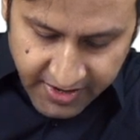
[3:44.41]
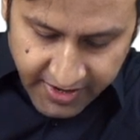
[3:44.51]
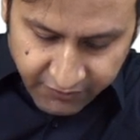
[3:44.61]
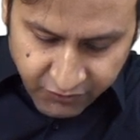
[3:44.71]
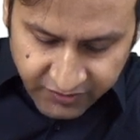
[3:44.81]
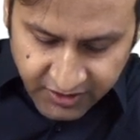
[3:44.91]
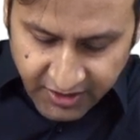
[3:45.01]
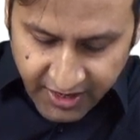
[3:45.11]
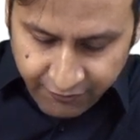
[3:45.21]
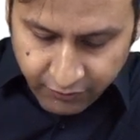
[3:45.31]
And if you see
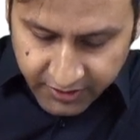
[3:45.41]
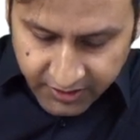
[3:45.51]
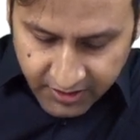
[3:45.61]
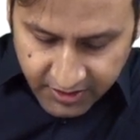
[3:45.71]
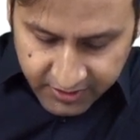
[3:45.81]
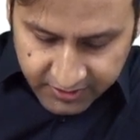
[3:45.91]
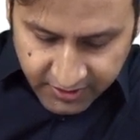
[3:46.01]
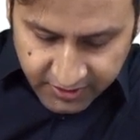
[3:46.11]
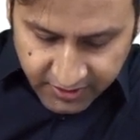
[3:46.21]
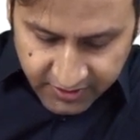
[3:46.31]
carefully,
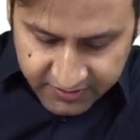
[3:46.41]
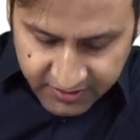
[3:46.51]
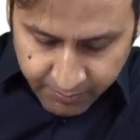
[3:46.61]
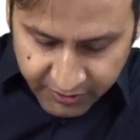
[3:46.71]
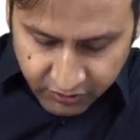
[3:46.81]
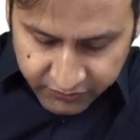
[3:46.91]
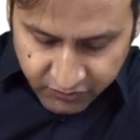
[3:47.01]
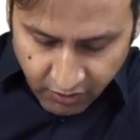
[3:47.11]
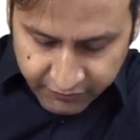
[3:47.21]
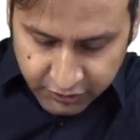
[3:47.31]
there is a bit of
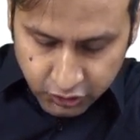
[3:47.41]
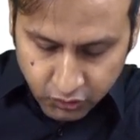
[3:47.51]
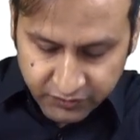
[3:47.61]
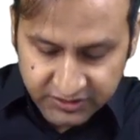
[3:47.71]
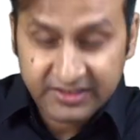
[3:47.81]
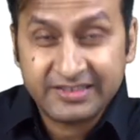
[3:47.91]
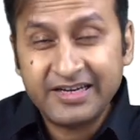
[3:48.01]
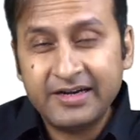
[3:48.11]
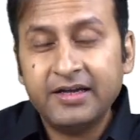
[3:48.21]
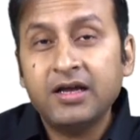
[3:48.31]
soft tissue which is
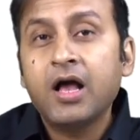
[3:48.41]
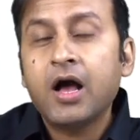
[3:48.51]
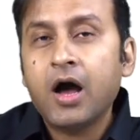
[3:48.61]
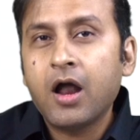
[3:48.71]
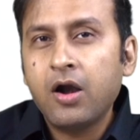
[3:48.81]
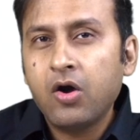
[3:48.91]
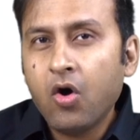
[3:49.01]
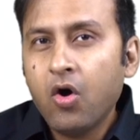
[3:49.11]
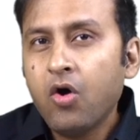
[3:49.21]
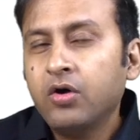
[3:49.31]
extending
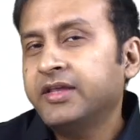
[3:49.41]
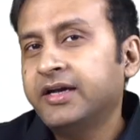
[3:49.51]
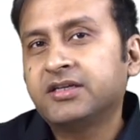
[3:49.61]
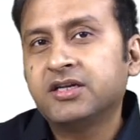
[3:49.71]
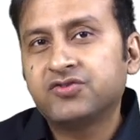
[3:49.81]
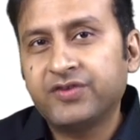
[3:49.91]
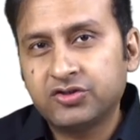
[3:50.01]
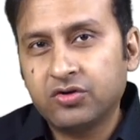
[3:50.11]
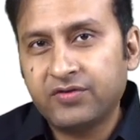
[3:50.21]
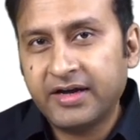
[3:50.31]
along the internal
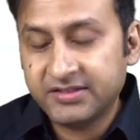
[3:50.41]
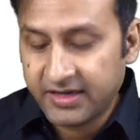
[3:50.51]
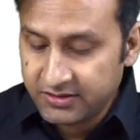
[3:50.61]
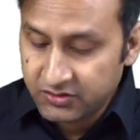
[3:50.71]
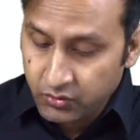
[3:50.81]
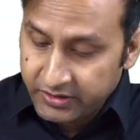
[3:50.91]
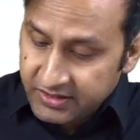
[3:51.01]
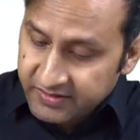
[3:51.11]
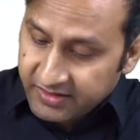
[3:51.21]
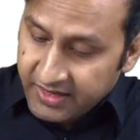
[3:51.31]
sphincter on right side. So in
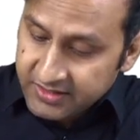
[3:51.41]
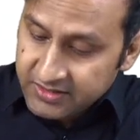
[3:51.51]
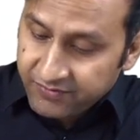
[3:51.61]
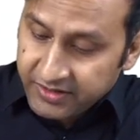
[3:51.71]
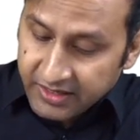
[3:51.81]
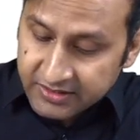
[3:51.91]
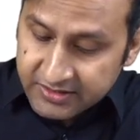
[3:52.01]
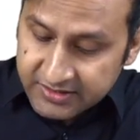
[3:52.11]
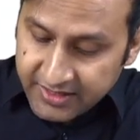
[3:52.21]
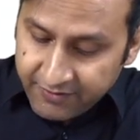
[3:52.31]
this case, we can
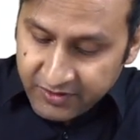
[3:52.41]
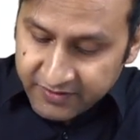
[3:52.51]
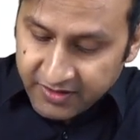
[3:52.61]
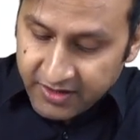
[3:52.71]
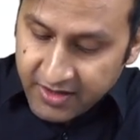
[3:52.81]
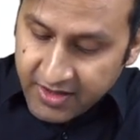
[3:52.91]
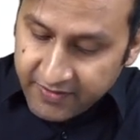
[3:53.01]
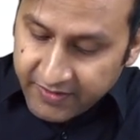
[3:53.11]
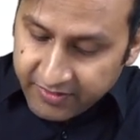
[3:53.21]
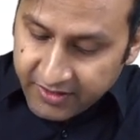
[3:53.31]
safely say
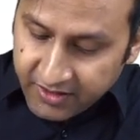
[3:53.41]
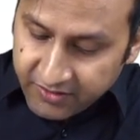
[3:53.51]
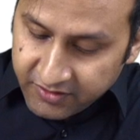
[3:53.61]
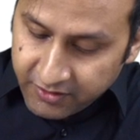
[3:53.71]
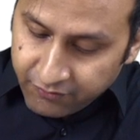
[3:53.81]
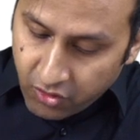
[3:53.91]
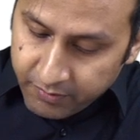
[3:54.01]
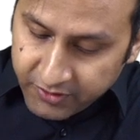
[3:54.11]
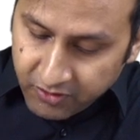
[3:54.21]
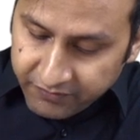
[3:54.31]
that there is
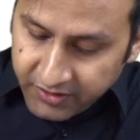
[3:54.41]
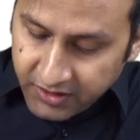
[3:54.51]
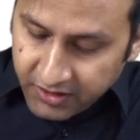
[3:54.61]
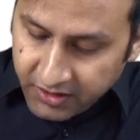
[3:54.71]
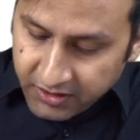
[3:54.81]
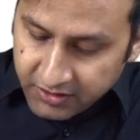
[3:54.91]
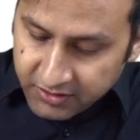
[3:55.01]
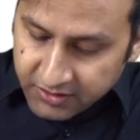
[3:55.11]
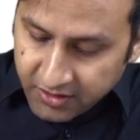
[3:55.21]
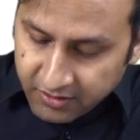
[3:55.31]
involvement of the
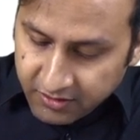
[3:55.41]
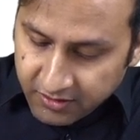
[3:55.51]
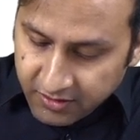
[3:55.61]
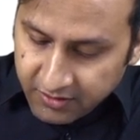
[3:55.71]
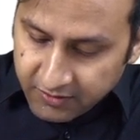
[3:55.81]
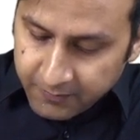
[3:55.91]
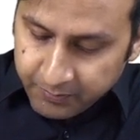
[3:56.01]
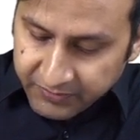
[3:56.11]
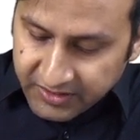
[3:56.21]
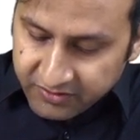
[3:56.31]
internal
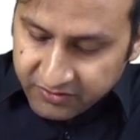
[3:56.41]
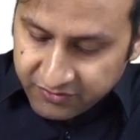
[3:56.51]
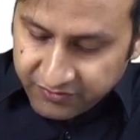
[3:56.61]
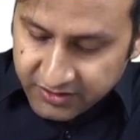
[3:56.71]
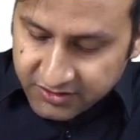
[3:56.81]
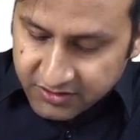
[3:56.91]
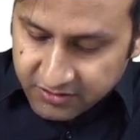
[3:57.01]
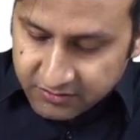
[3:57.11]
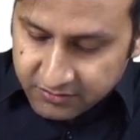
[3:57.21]
sphincter.